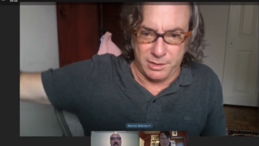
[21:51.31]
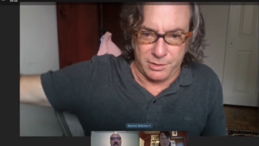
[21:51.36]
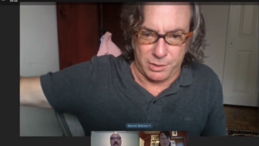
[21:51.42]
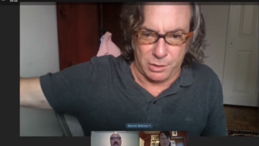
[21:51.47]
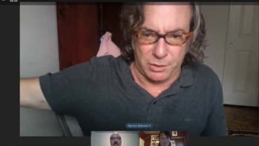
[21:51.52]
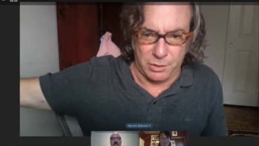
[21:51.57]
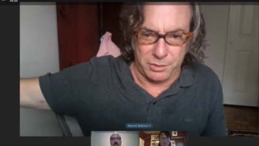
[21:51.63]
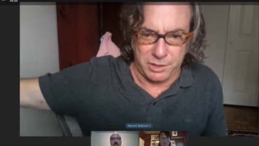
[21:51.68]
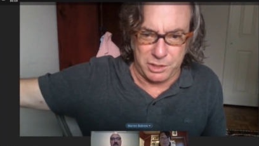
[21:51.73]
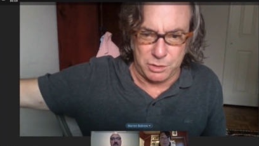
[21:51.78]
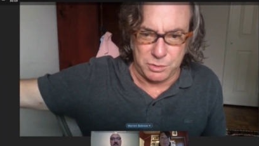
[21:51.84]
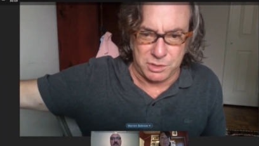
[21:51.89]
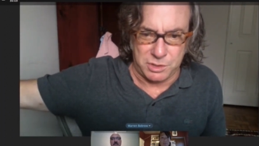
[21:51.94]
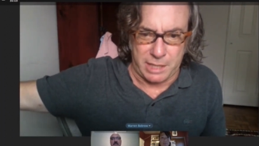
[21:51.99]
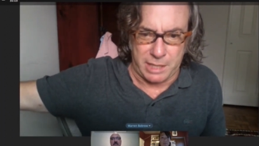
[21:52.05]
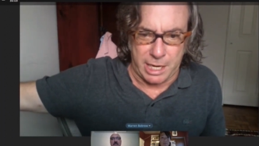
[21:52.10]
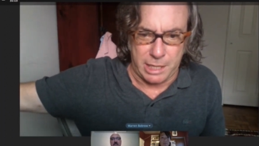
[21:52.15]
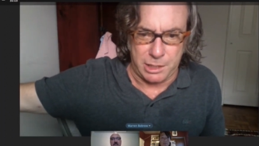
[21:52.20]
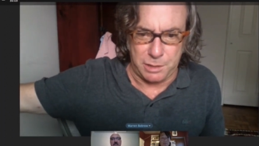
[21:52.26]
They're only
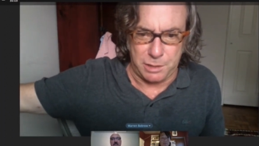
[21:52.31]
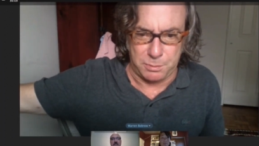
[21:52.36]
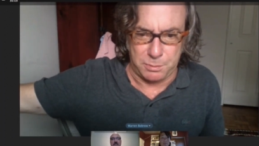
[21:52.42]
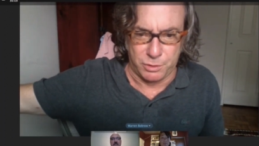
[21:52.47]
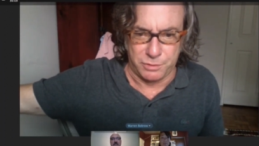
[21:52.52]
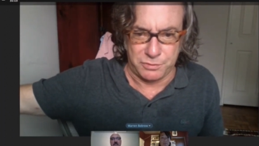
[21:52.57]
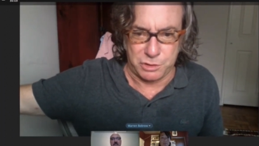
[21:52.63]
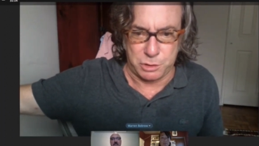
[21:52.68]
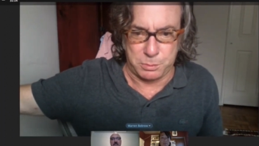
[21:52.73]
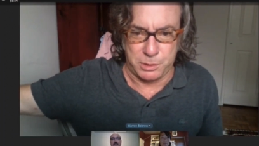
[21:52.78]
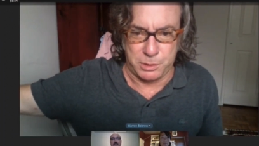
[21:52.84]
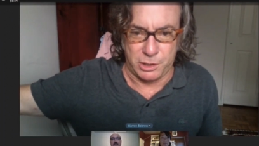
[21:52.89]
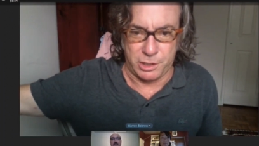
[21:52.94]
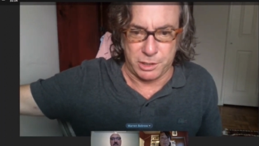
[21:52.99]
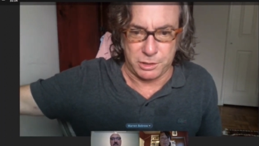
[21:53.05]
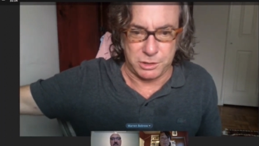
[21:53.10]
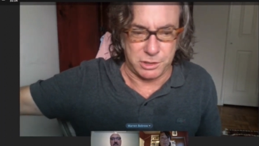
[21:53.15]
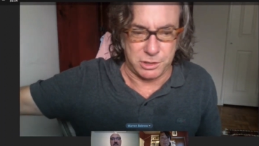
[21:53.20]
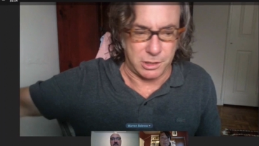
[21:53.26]
using 80 proof
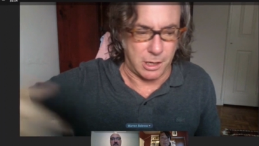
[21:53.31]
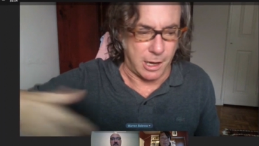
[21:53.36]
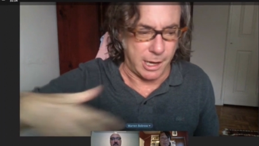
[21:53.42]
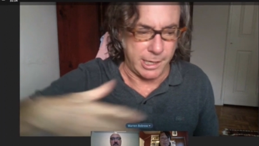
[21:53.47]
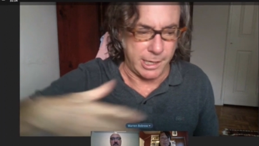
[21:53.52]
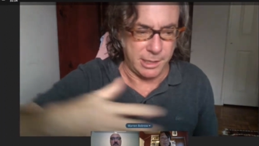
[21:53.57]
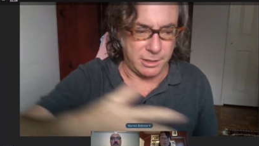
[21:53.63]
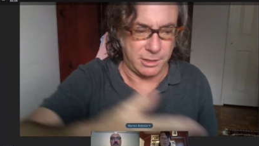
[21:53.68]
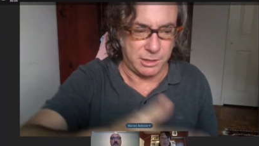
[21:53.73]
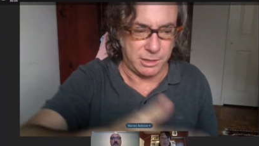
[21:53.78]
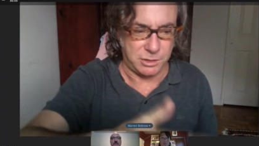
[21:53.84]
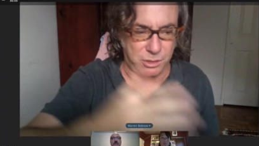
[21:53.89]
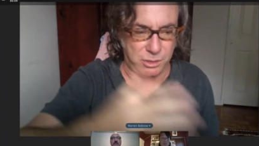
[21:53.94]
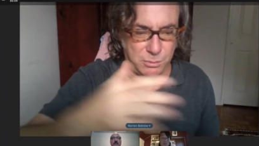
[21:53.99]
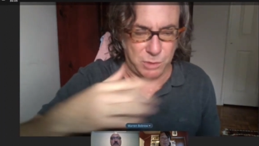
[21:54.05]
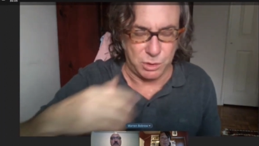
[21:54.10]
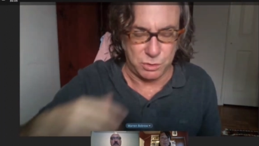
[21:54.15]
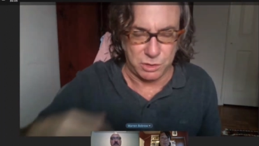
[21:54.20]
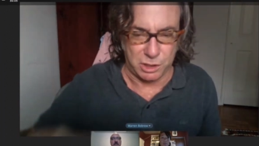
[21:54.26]
spirits. I at least
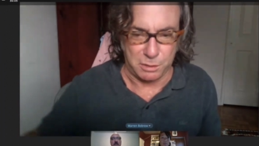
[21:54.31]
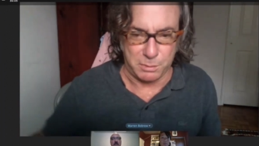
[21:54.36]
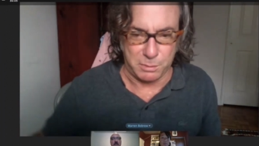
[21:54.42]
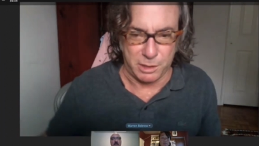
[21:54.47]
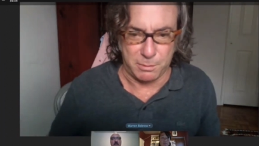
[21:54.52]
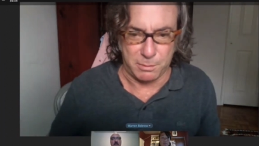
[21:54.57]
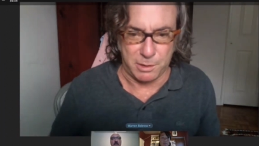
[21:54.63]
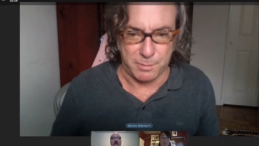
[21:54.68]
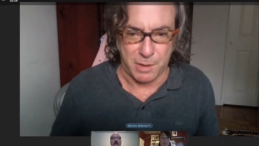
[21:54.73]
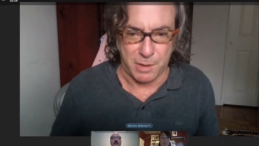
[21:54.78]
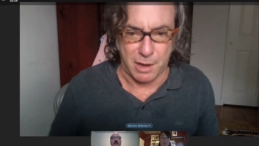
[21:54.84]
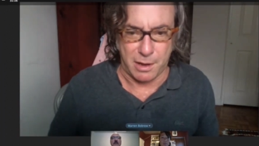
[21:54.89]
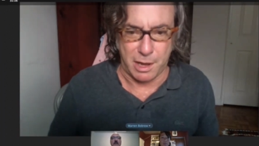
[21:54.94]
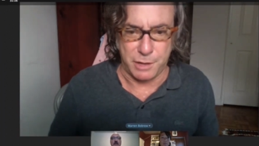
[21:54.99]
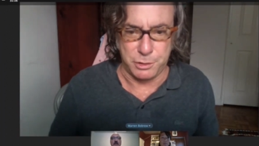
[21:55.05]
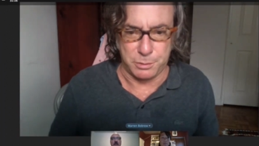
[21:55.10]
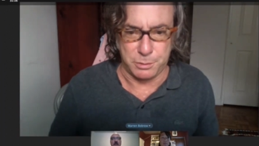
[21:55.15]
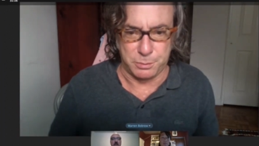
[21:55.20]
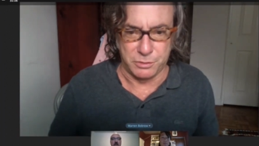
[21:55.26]
am using minimum
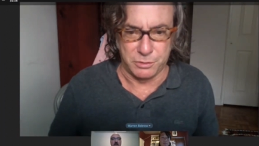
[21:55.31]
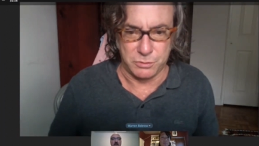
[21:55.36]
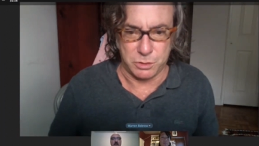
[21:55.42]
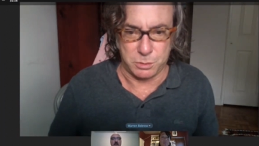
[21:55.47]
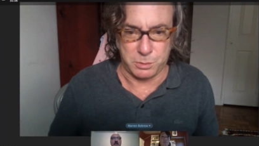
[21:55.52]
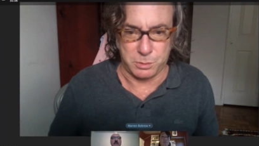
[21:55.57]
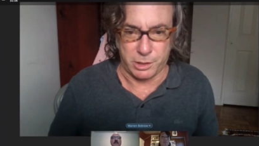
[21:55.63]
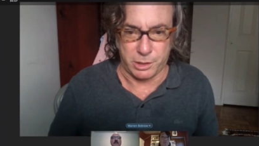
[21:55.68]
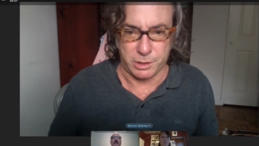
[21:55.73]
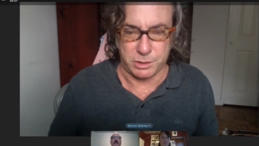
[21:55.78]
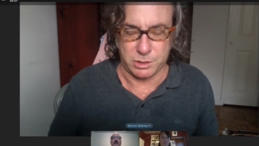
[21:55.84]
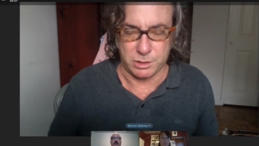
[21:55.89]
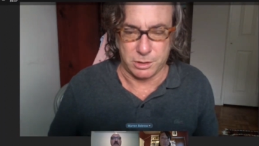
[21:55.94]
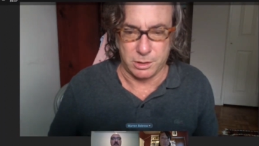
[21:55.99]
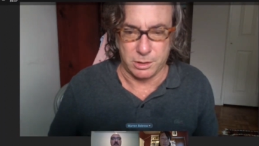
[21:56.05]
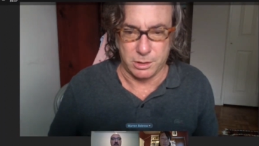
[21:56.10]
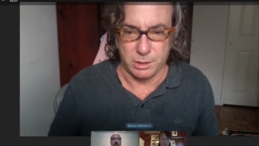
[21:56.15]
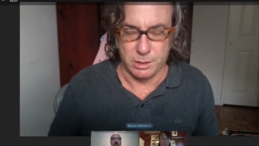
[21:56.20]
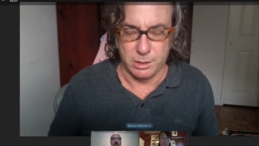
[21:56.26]
100 proof spirits.